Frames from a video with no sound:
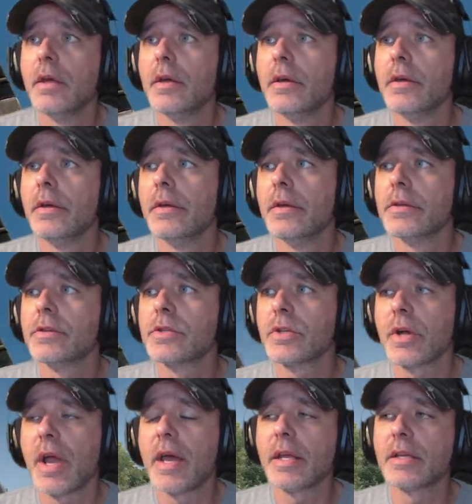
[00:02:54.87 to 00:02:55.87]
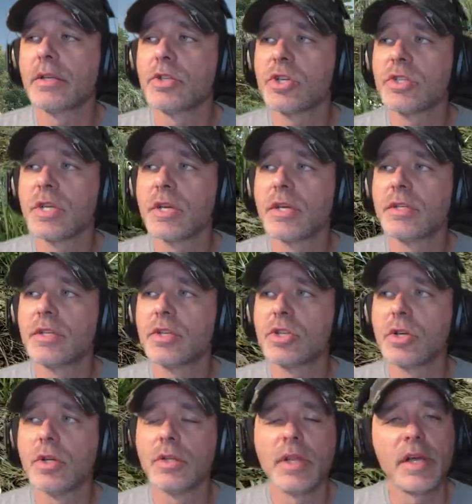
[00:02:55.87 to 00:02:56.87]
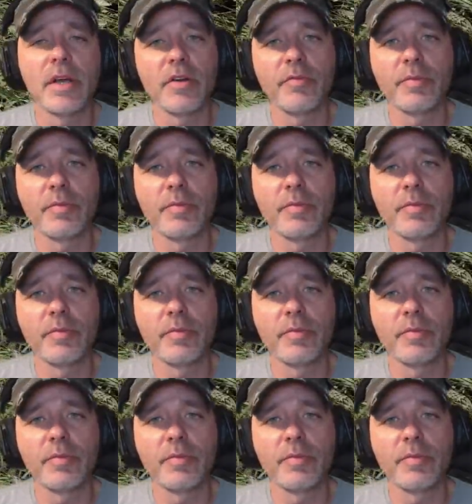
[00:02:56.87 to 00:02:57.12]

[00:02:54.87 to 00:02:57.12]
So you're adding just an additional layer of